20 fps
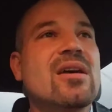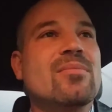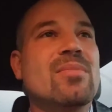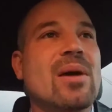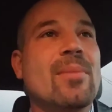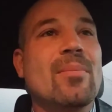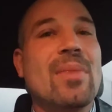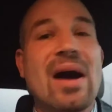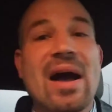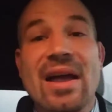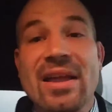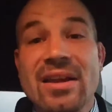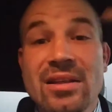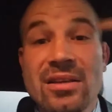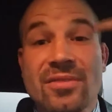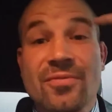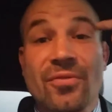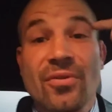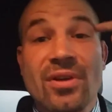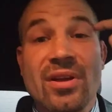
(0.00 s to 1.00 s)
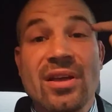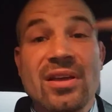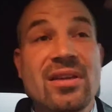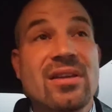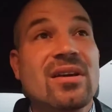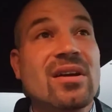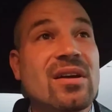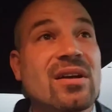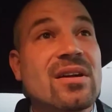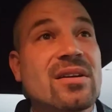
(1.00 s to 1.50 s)
my mind is
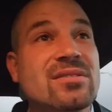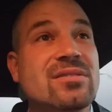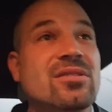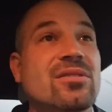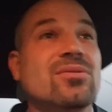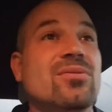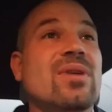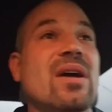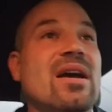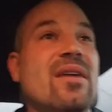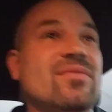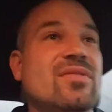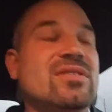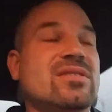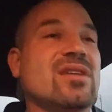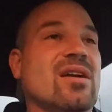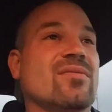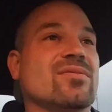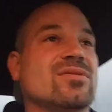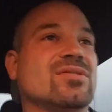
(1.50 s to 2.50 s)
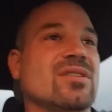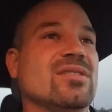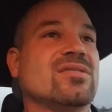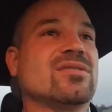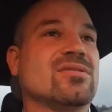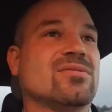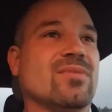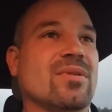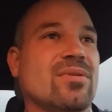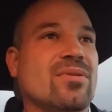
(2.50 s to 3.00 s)
free to have these
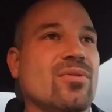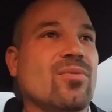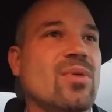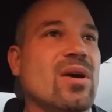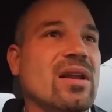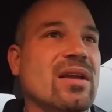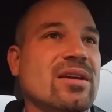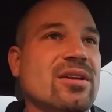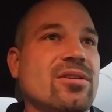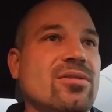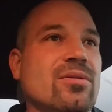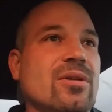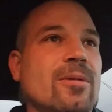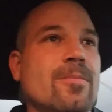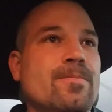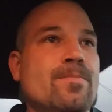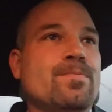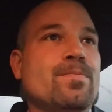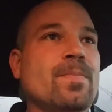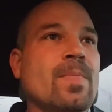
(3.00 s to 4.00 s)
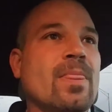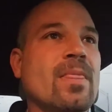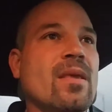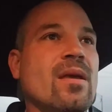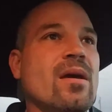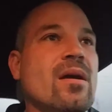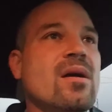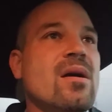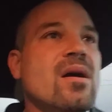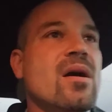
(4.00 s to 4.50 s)
conversations with you while I do it.
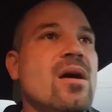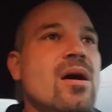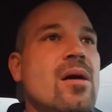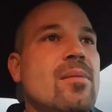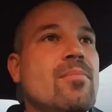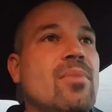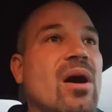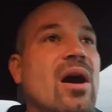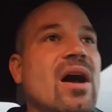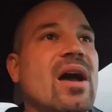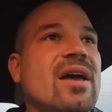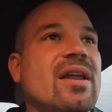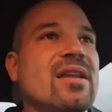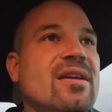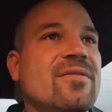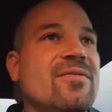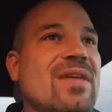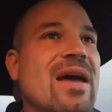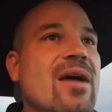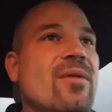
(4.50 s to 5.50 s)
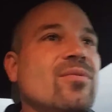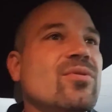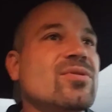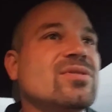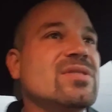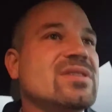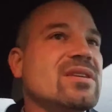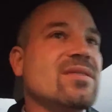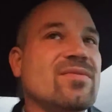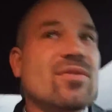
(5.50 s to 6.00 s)
But if
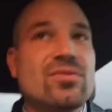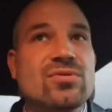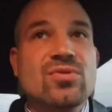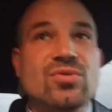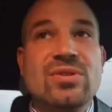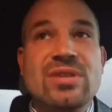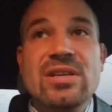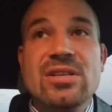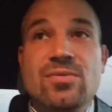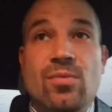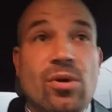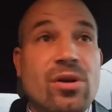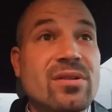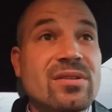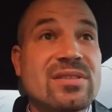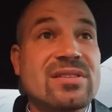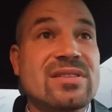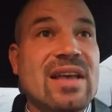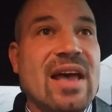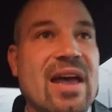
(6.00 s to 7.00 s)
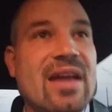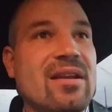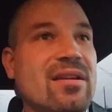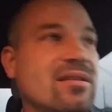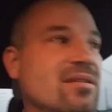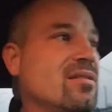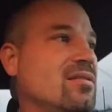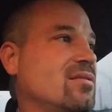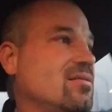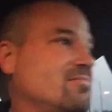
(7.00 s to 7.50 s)
those routines weren't set,
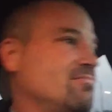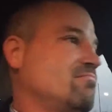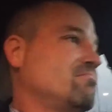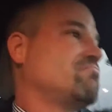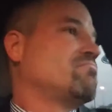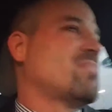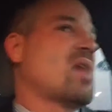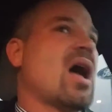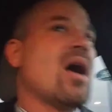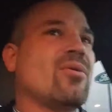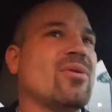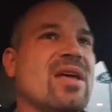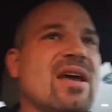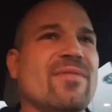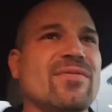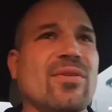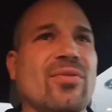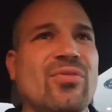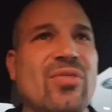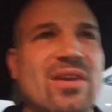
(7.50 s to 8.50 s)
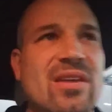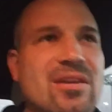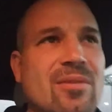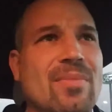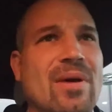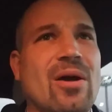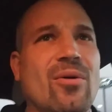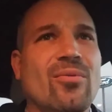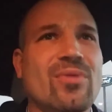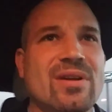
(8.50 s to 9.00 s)
I would have to think
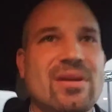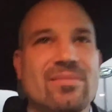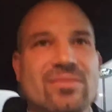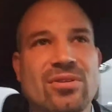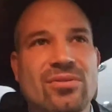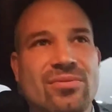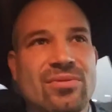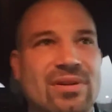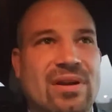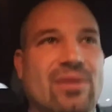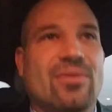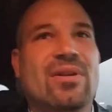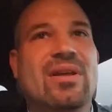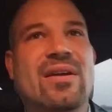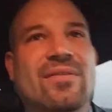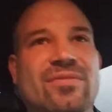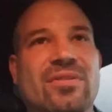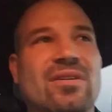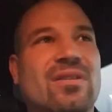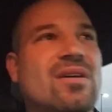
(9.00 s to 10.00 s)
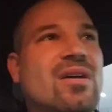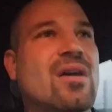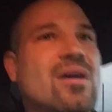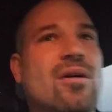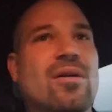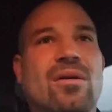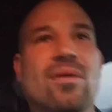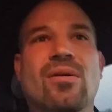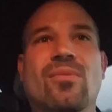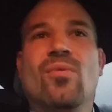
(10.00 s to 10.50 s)
about what I'm doing. I would have to
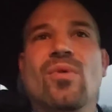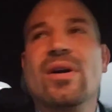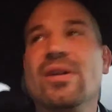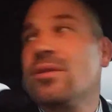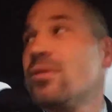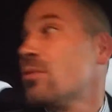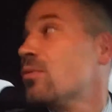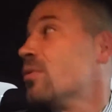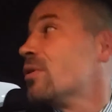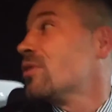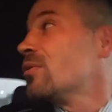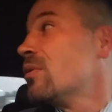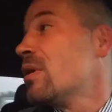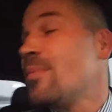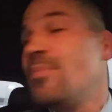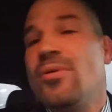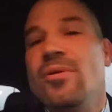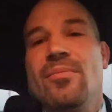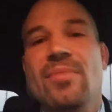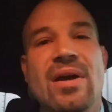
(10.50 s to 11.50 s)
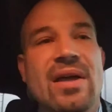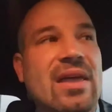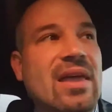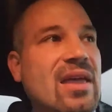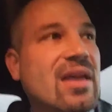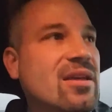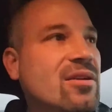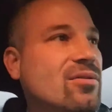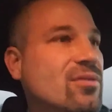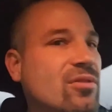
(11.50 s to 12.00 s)
wonder, where do I put my
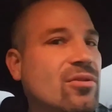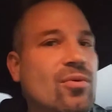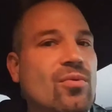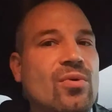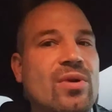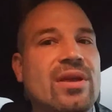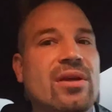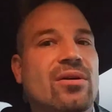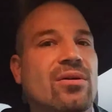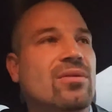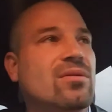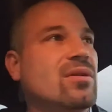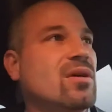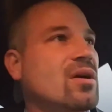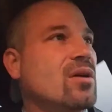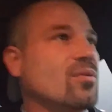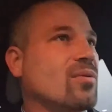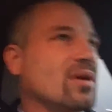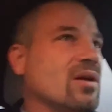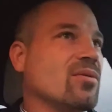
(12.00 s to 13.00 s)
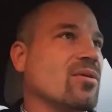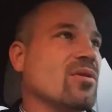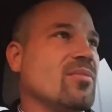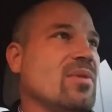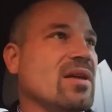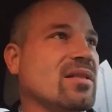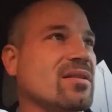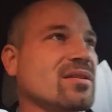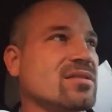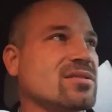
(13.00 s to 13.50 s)
hand on the wheel when I want to
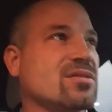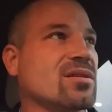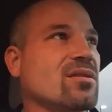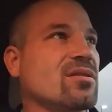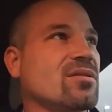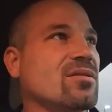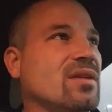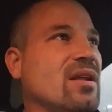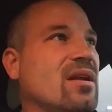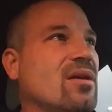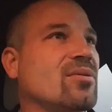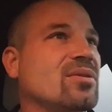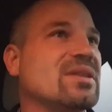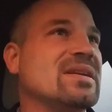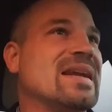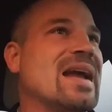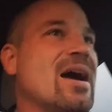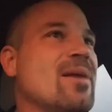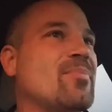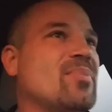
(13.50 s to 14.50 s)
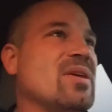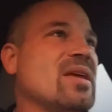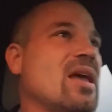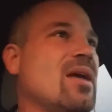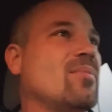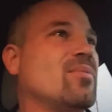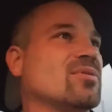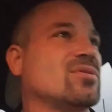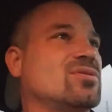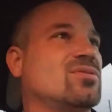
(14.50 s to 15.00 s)
make this turn, and I would not be
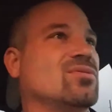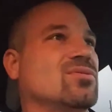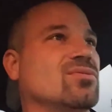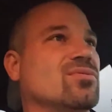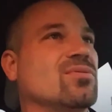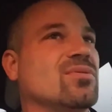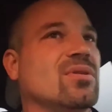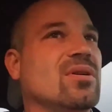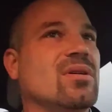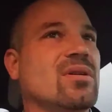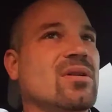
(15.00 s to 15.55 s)
able to